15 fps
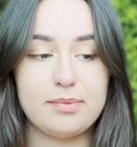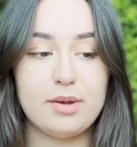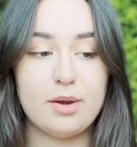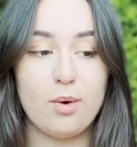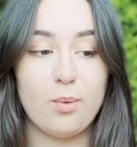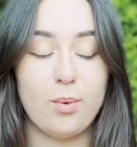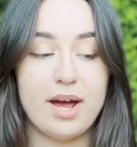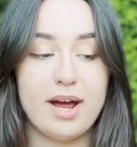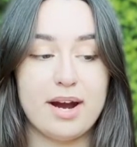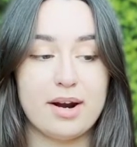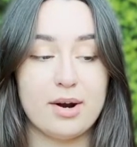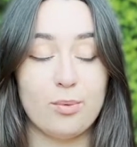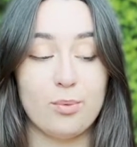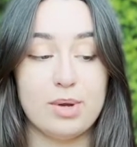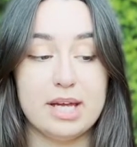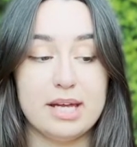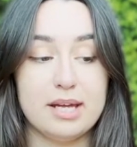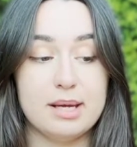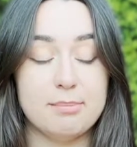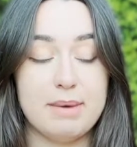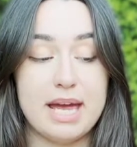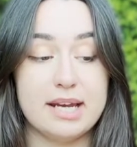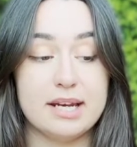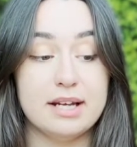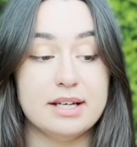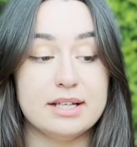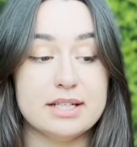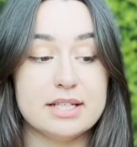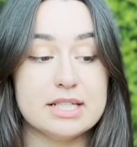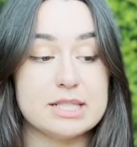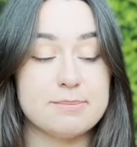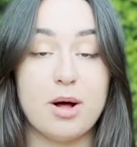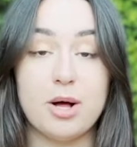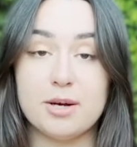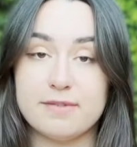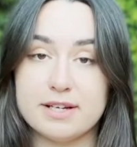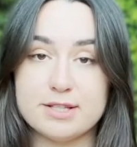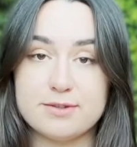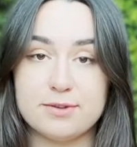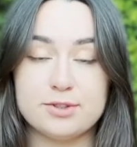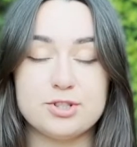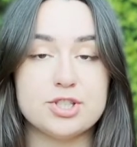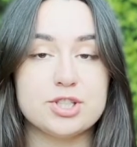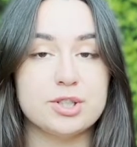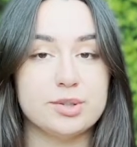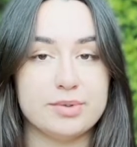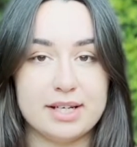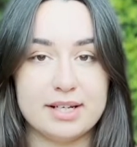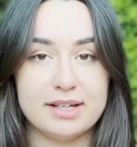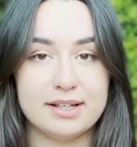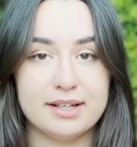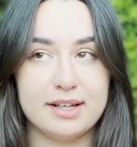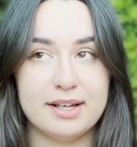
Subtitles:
where we made small events for the children,